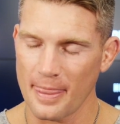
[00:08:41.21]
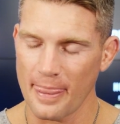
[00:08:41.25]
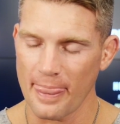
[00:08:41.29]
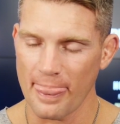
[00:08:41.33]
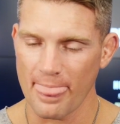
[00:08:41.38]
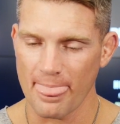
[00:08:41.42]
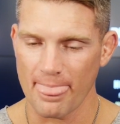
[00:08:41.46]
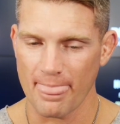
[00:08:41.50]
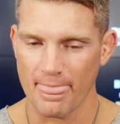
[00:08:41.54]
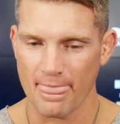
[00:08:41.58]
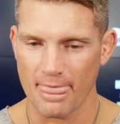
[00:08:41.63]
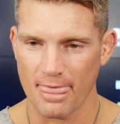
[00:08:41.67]
You
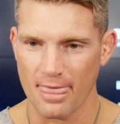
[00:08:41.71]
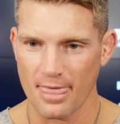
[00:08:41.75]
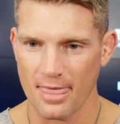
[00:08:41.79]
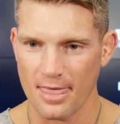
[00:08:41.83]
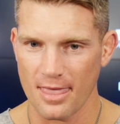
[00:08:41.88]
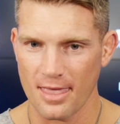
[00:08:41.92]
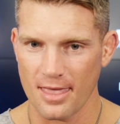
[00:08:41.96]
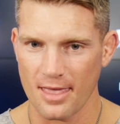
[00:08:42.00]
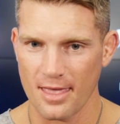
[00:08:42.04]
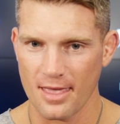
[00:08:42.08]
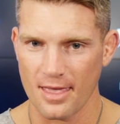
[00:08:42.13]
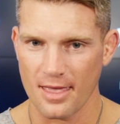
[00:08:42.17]
can't really
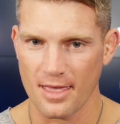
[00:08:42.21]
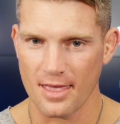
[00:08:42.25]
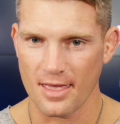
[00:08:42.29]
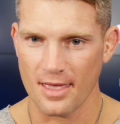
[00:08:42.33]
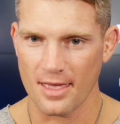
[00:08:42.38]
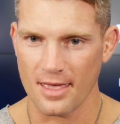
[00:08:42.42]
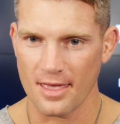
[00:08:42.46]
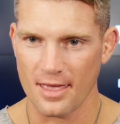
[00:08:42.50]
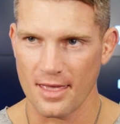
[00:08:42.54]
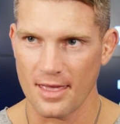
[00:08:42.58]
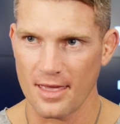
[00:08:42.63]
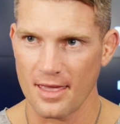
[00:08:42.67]
argue
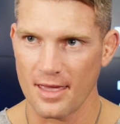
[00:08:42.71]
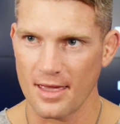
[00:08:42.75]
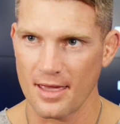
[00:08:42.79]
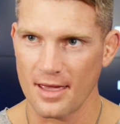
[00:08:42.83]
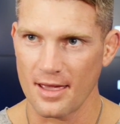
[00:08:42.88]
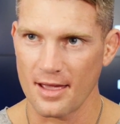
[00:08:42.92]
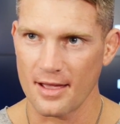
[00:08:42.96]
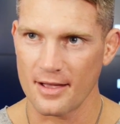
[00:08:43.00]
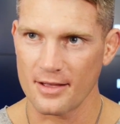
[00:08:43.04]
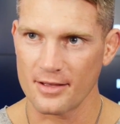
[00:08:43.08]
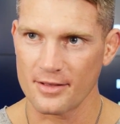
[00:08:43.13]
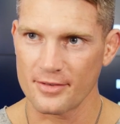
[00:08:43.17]
over who's
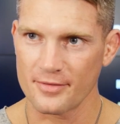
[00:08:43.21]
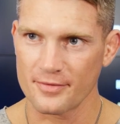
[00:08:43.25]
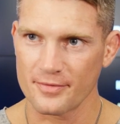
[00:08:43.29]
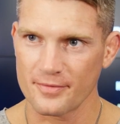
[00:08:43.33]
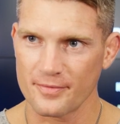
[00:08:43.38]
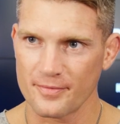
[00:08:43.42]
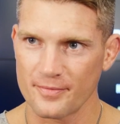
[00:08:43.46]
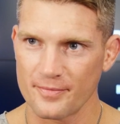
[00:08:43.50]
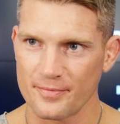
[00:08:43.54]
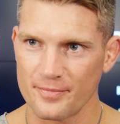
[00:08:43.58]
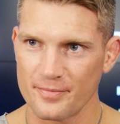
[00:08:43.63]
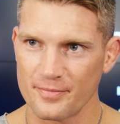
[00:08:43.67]
moving
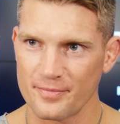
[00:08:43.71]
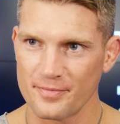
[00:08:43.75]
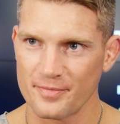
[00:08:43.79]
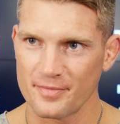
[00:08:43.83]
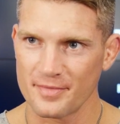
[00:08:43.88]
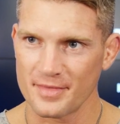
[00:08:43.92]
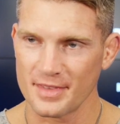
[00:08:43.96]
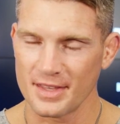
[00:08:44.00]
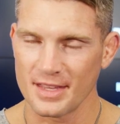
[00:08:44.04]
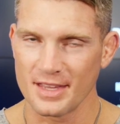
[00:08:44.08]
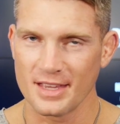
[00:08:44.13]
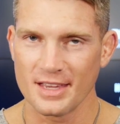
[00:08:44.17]
on in that,
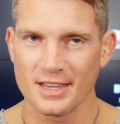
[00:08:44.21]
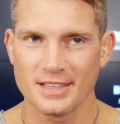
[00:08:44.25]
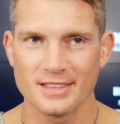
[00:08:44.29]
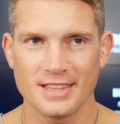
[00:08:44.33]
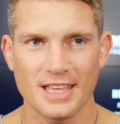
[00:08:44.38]
right?